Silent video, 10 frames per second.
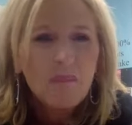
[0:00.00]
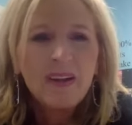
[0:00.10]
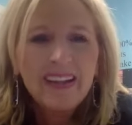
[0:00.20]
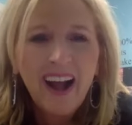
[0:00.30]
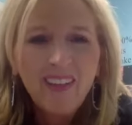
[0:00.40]

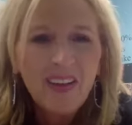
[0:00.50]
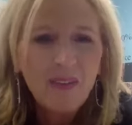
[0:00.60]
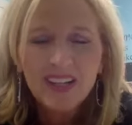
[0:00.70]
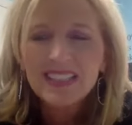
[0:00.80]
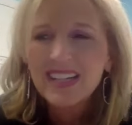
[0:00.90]
but now they
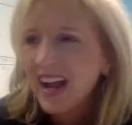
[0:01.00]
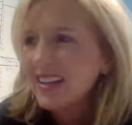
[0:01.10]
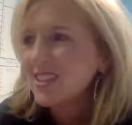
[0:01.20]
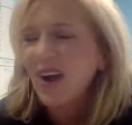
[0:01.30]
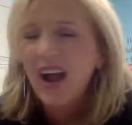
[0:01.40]
want to
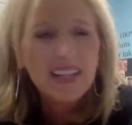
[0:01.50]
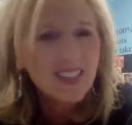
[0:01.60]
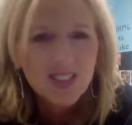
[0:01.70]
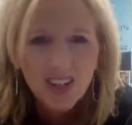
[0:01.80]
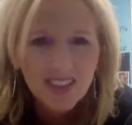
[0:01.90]
text. So I had
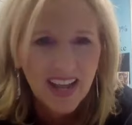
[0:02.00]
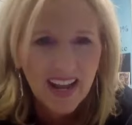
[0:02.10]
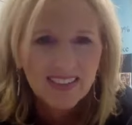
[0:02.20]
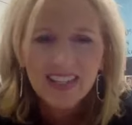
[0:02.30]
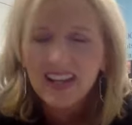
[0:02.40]
to start
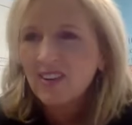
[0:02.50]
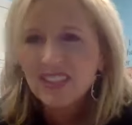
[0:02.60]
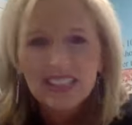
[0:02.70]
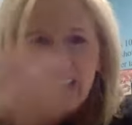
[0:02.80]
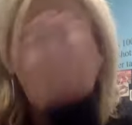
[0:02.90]
texting. I
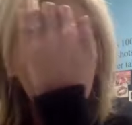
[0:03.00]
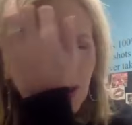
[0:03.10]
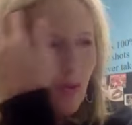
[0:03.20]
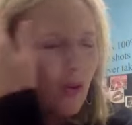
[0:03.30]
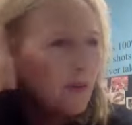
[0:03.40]
was a
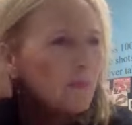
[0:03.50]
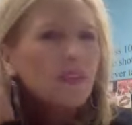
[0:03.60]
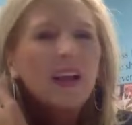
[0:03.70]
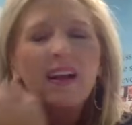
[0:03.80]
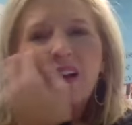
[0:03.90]
dinosaur.
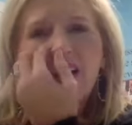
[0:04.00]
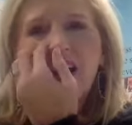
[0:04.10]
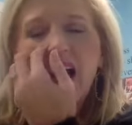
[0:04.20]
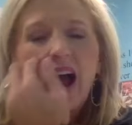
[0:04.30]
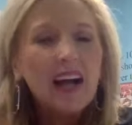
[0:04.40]

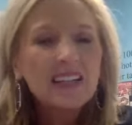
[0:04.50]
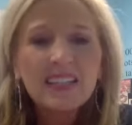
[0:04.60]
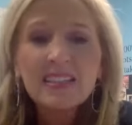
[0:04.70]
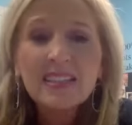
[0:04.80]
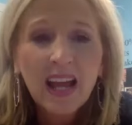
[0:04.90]
I
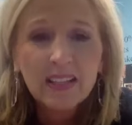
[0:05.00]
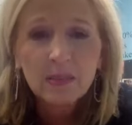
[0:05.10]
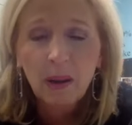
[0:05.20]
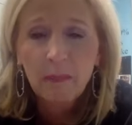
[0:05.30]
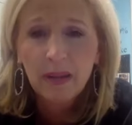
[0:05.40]
didn't
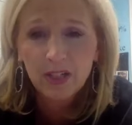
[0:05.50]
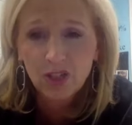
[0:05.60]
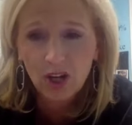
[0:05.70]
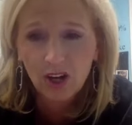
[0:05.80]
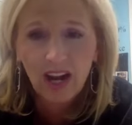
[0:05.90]
text my
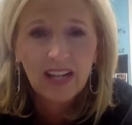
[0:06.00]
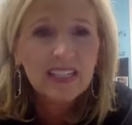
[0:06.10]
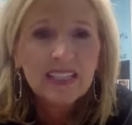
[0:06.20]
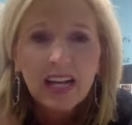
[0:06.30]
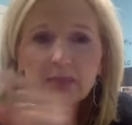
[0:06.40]
picture. I
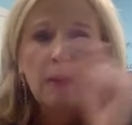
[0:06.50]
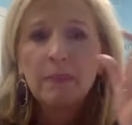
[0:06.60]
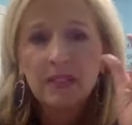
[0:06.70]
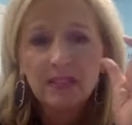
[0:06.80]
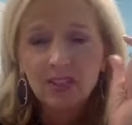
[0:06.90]
didn't text my
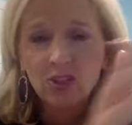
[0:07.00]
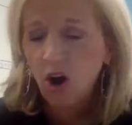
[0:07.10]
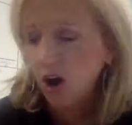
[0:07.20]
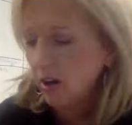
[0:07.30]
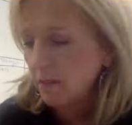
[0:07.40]
business
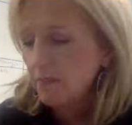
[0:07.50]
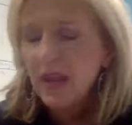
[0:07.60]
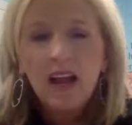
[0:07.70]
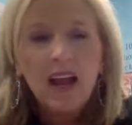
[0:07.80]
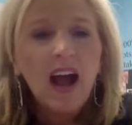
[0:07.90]
card.
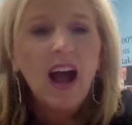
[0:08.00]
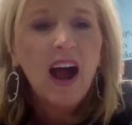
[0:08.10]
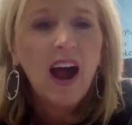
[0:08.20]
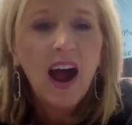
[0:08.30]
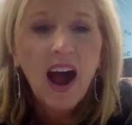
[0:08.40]

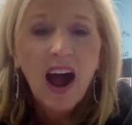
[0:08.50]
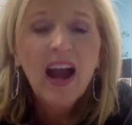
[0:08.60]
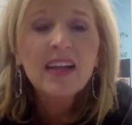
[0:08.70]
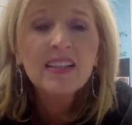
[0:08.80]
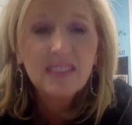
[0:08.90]

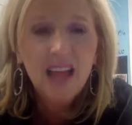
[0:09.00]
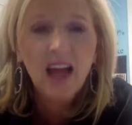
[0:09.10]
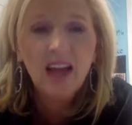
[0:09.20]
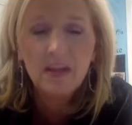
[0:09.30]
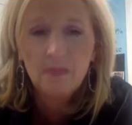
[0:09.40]
I
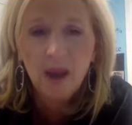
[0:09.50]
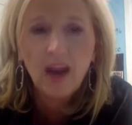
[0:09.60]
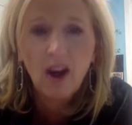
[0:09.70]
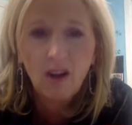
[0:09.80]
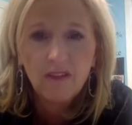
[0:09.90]
sat in my
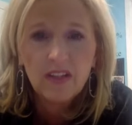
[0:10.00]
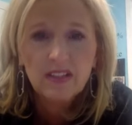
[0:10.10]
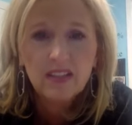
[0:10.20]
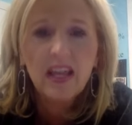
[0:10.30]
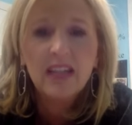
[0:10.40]

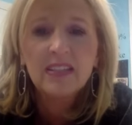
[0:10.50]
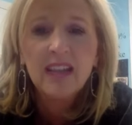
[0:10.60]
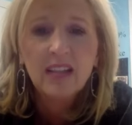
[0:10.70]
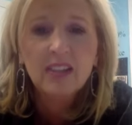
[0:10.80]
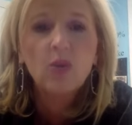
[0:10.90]
office and
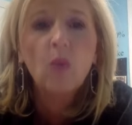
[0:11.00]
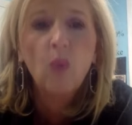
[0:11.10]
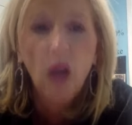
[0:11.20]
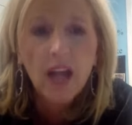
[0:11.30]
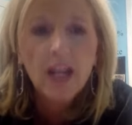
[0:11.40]
text
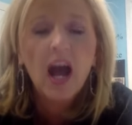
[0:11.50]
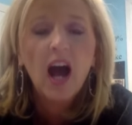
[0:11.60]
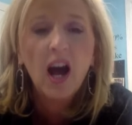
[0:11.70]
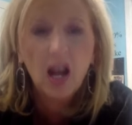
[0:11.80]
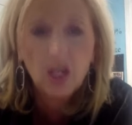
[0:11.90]

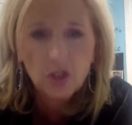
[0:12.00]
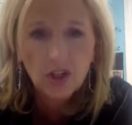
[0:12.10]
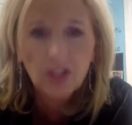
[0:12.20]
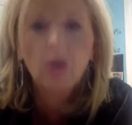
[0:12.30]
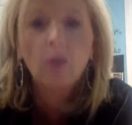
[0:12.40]

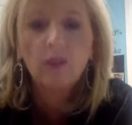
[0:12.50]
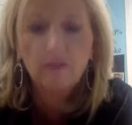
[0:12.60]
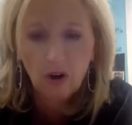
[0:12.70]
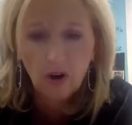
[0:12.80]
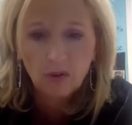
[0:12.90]
100
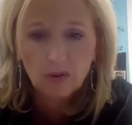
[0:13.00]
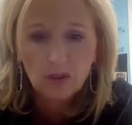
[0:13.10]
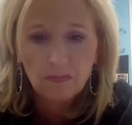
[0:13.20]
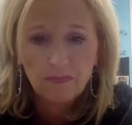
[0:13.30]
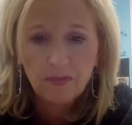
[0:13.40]

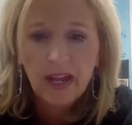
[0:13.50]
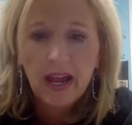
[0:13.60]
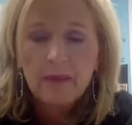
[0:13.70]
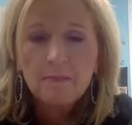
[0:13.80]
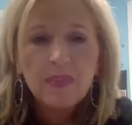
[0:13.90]
referrals,
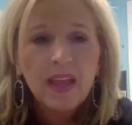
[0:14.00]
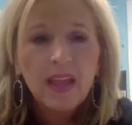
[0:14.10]
okay?